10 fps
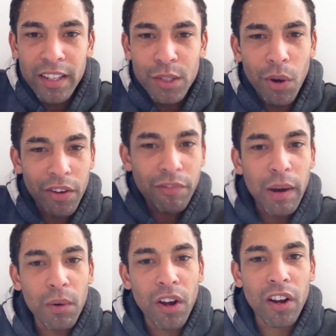So I
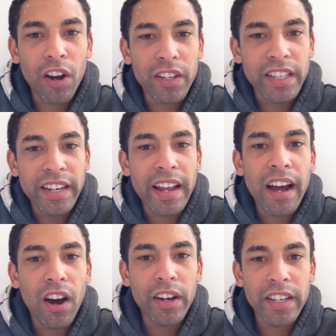felt like I didn't
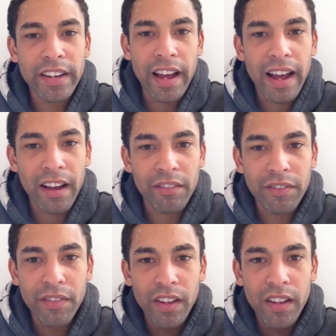have